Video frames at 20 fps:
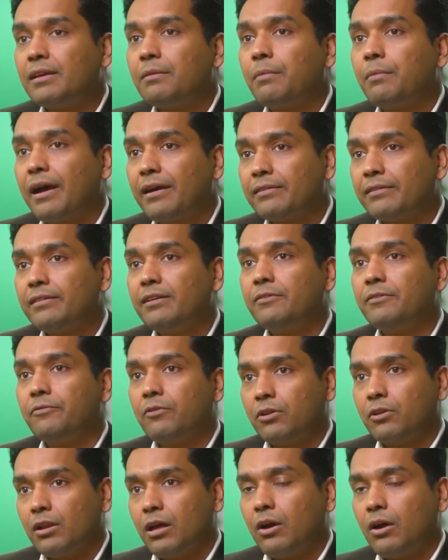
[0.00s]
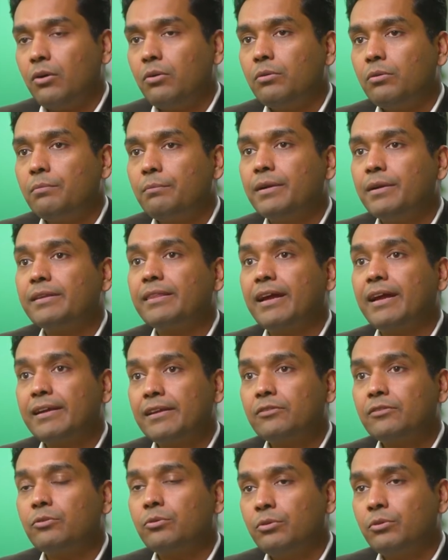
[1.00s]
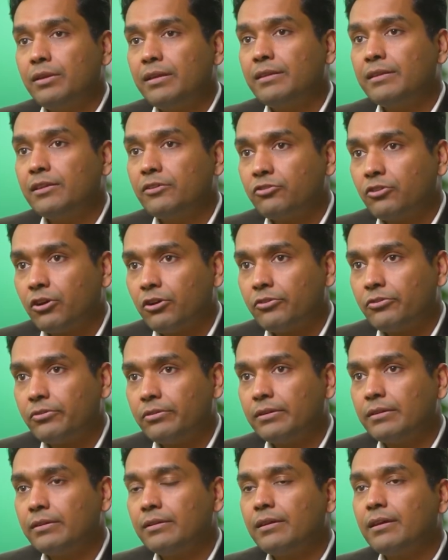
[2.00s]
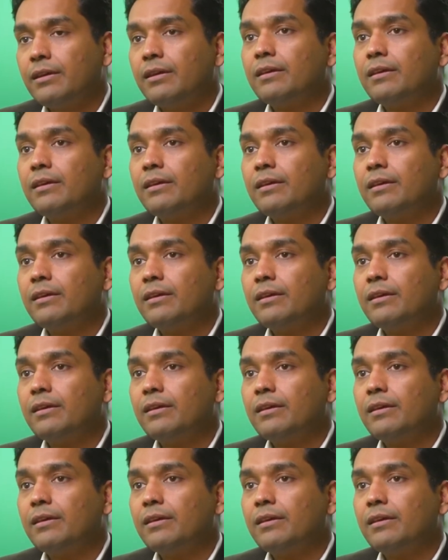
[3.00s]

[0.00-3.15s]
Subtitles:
a backseat for now, but that is only in the short run.